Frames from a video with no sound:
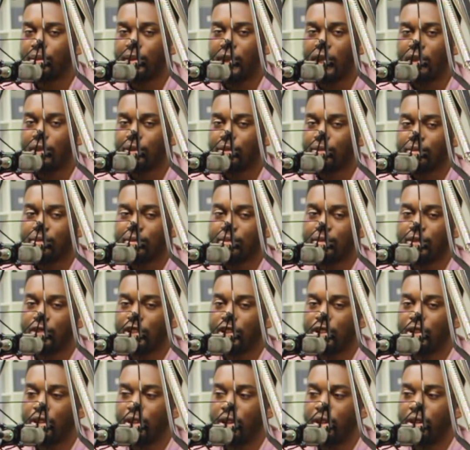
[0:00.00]
about
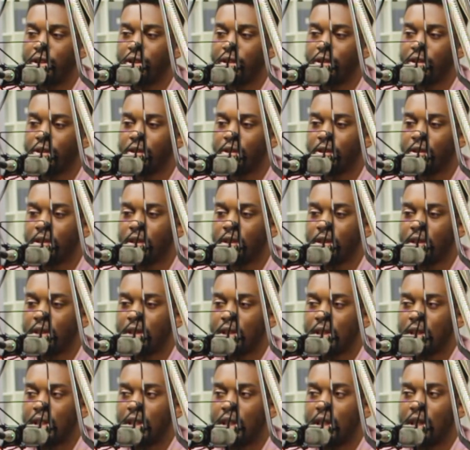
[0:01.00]
their,
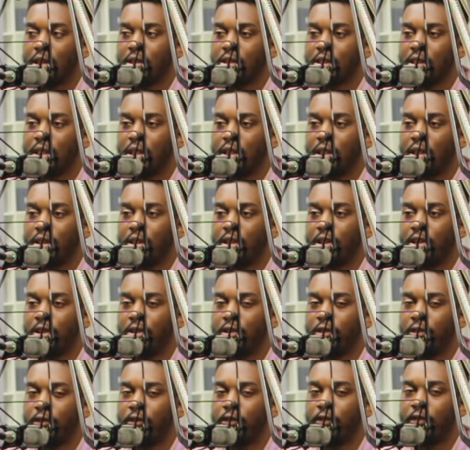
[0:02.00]
I'll say,
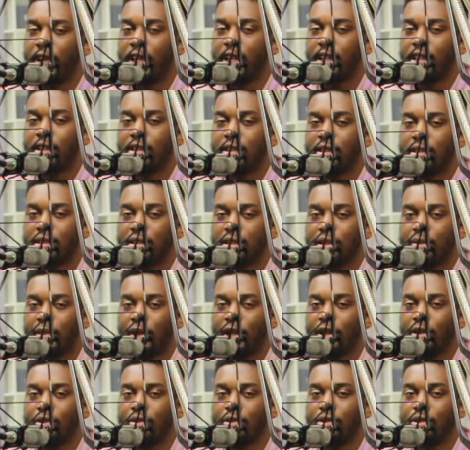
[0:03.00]
their fakeness
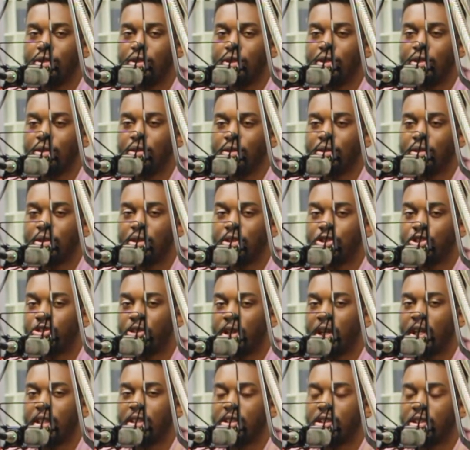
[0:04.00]
about, you know,
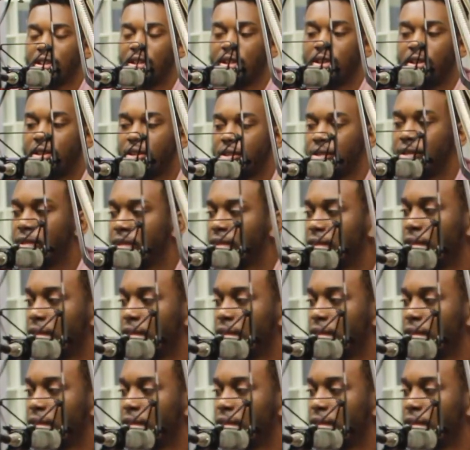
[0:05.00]
trying to learn.